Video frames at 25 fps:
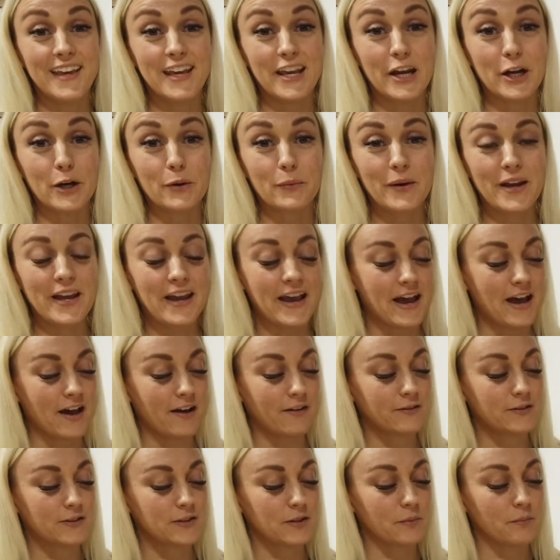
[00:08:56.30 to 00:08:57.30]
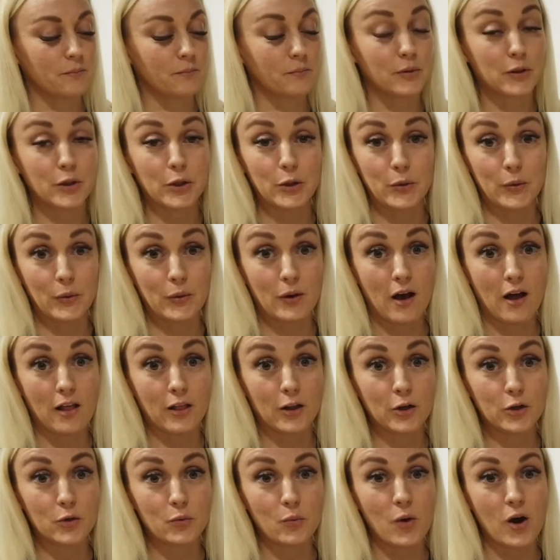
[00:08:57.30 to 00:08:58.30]
Here we have some blue
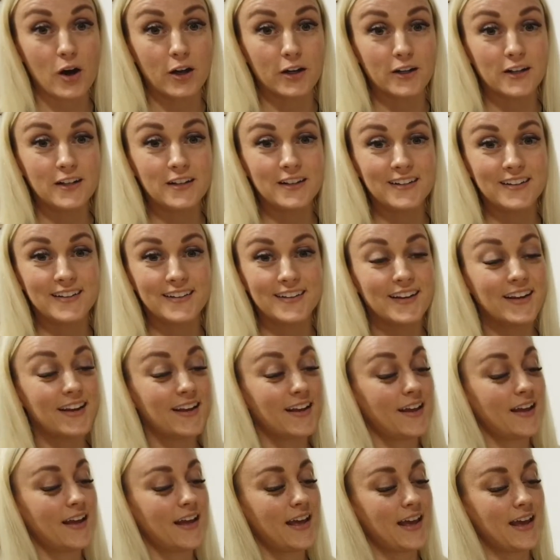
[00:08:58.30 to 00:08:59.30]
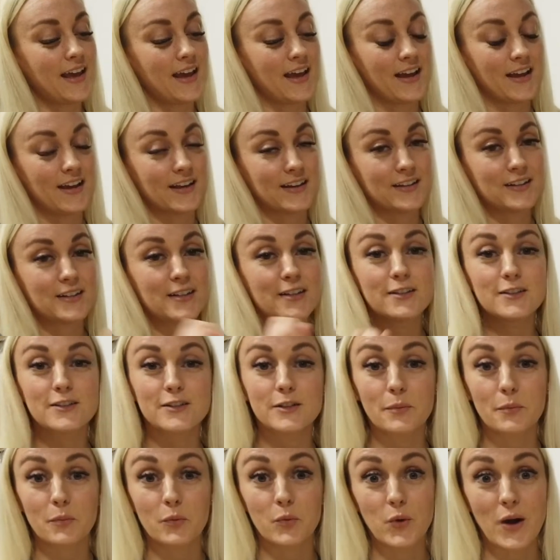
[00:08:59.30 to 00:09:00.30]
colored water and
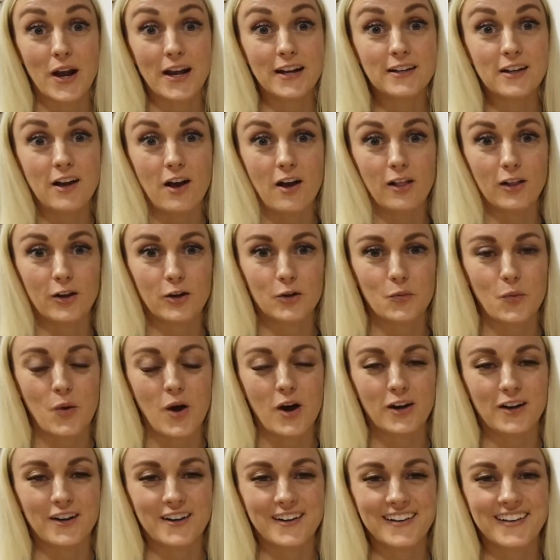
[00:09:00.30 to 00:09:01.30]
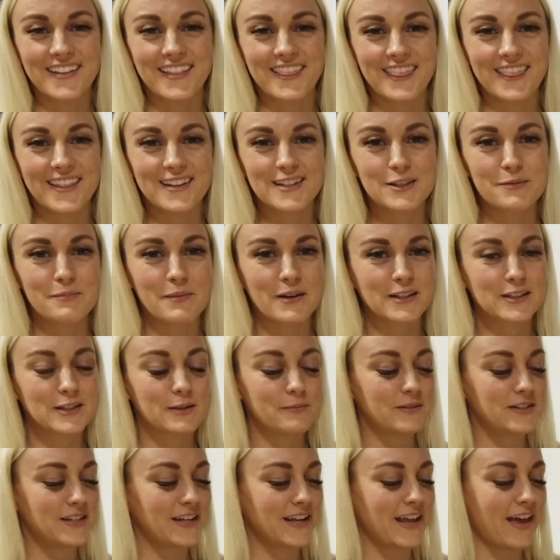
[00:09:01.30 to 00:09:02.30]
some red colored water. Let's mix
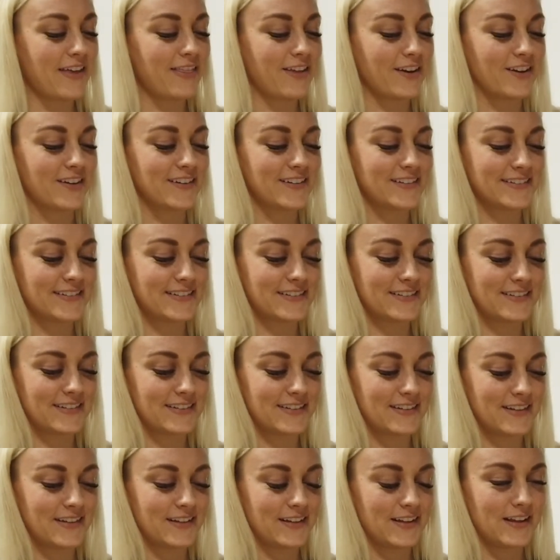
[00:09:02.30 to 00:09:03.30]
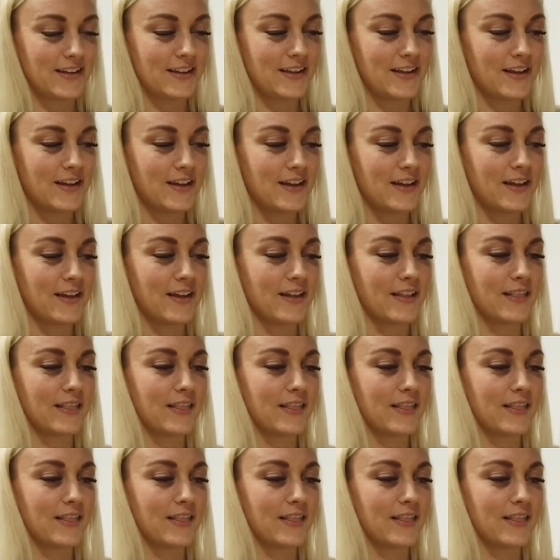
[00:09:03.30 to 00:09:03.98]
them together. A